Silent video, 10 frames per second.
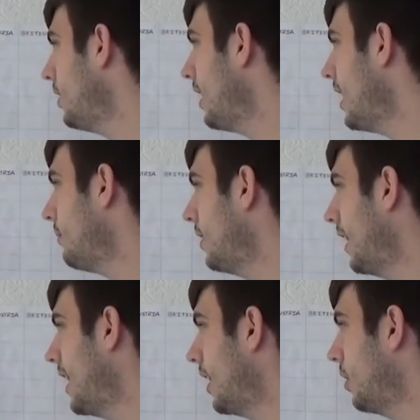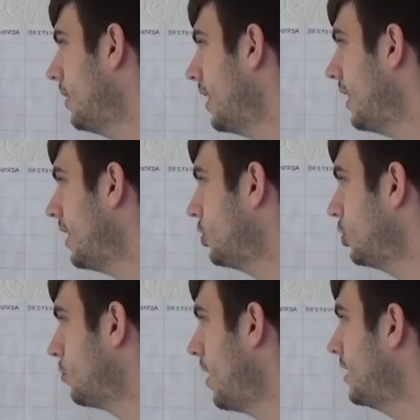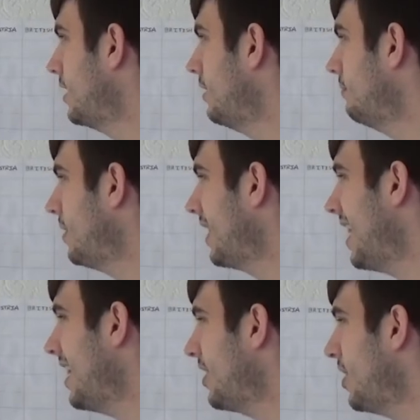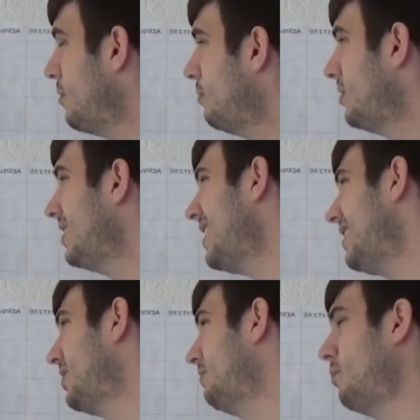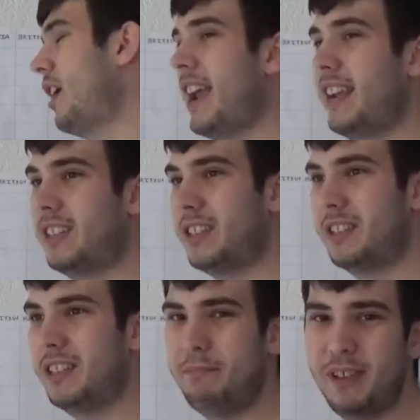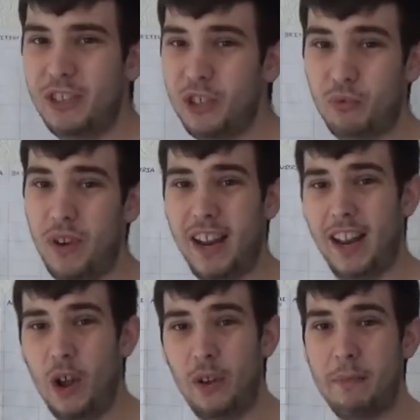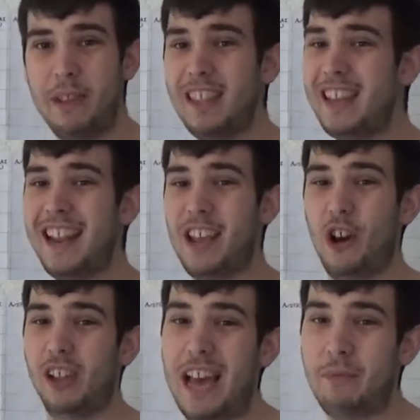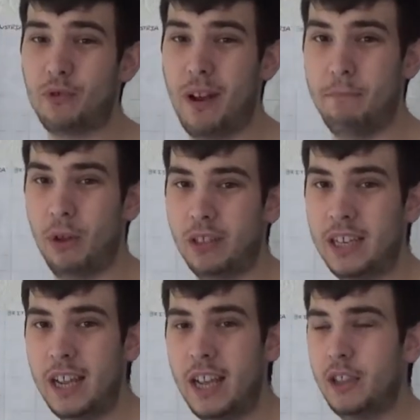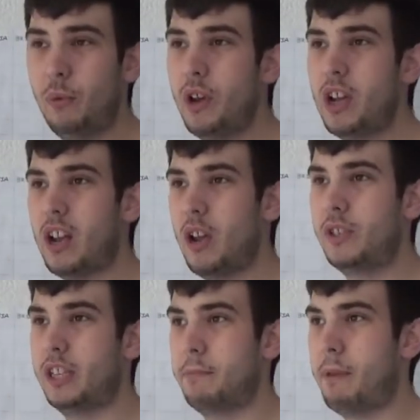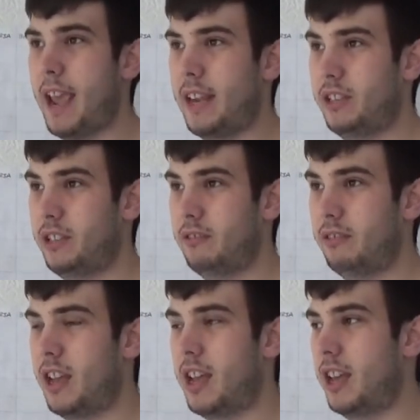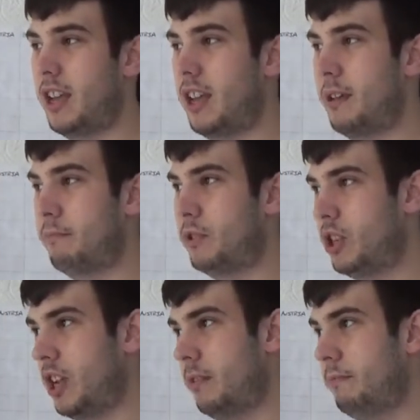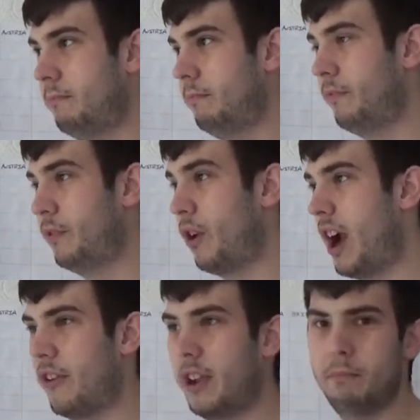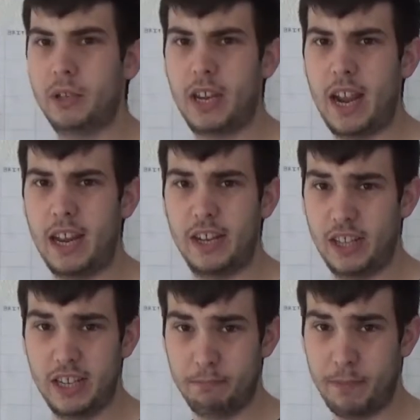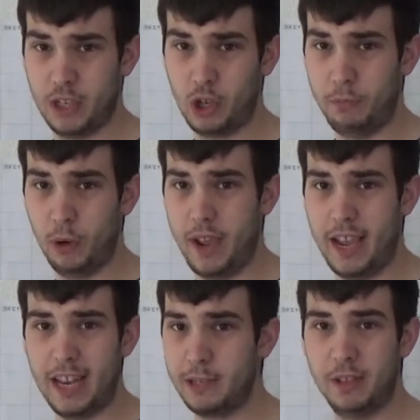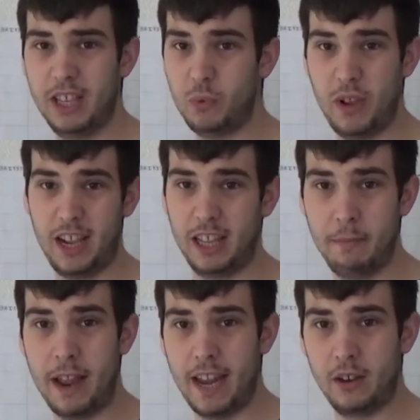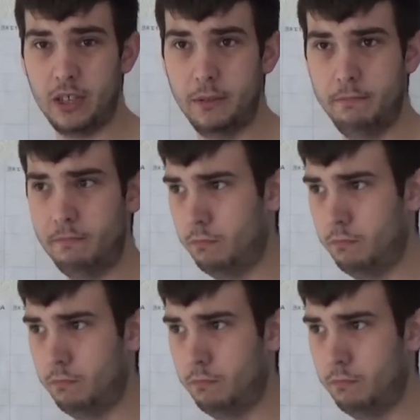you can't really argue with that. That's just racing. Ricciardo, decent race, but just really lonely. I mean, they nearly got lapped. Red Bull. They were closing the pace um, to Ferrari and Mercedes these past couple of weekends, but this weekend they're back down to